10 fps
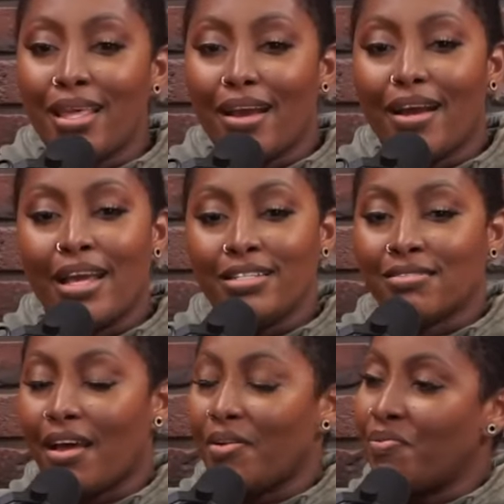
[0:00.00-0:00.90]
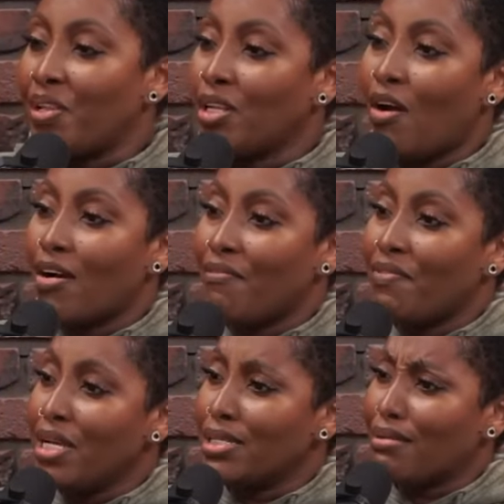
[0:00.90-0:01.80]
there, he's like feeling all
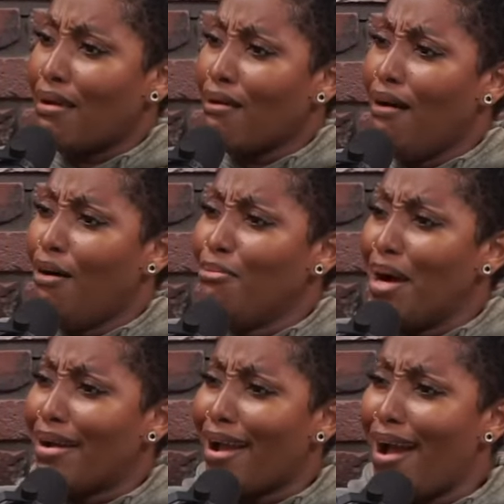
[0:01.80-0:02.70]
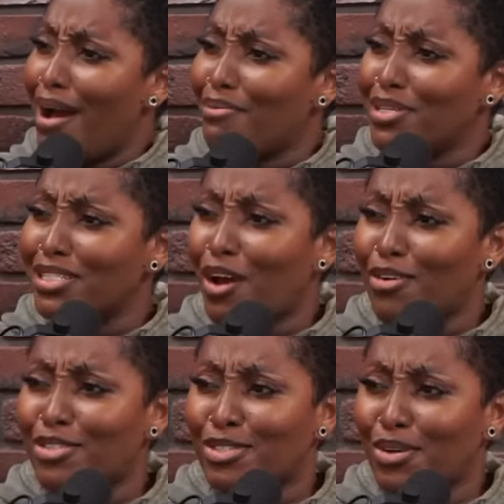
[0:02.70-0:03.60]
convicted, like, oh my God, what's her
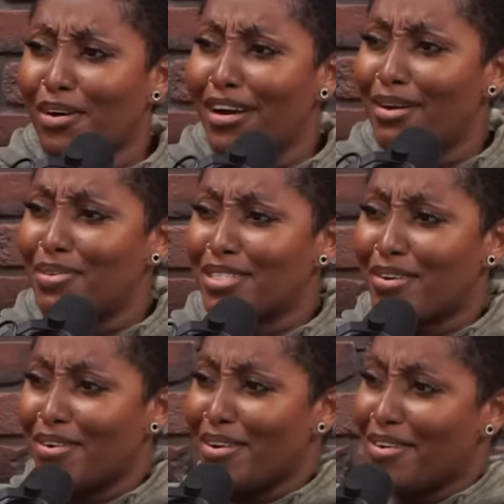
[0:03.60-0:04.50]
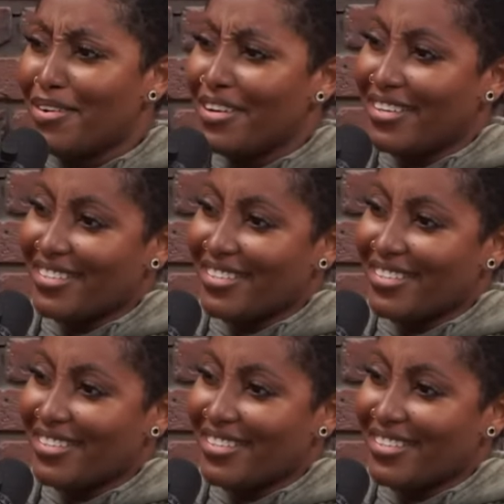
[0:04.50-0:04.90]
story? What's going on?